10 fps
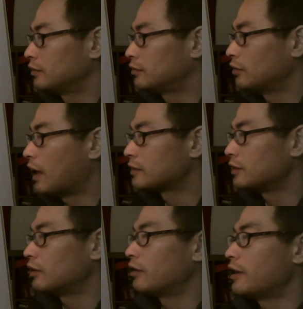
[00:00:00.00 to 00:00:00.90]
So
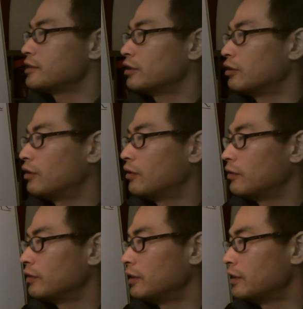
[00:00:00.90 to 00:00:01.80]
acceleration
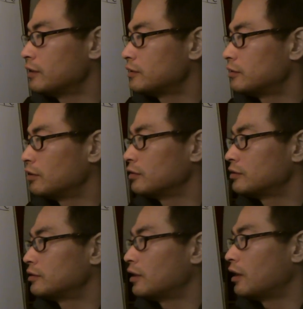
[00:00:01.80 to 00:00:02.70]
is
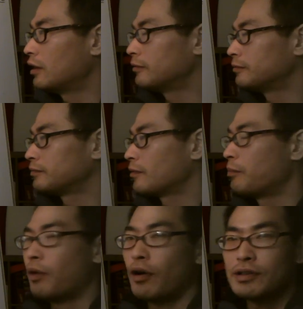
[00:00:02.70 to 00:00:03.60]
just
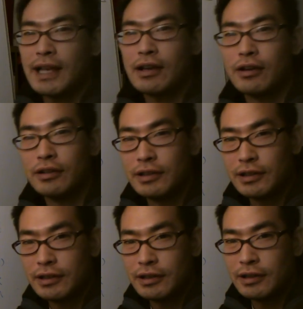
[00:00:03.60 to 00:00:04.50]
per second.
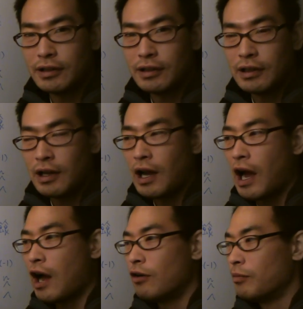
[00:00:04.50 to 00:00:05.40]

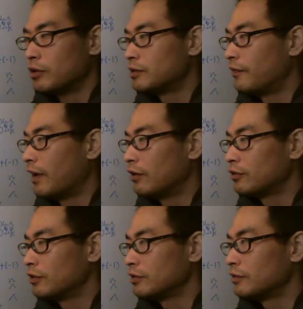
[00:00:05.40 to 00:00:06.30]
How much
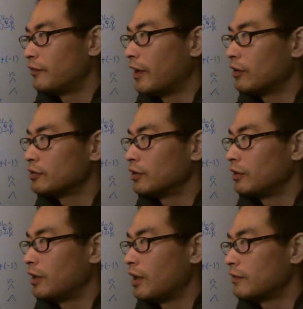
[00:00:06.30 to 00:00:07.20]

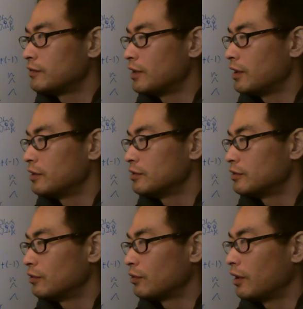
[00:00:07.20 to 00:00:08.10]
velocity have changed,
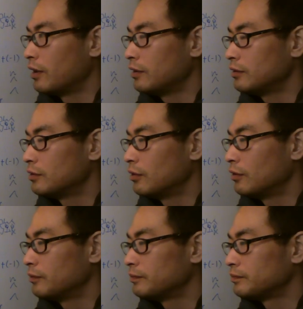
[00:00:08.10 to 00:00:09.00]
okay? So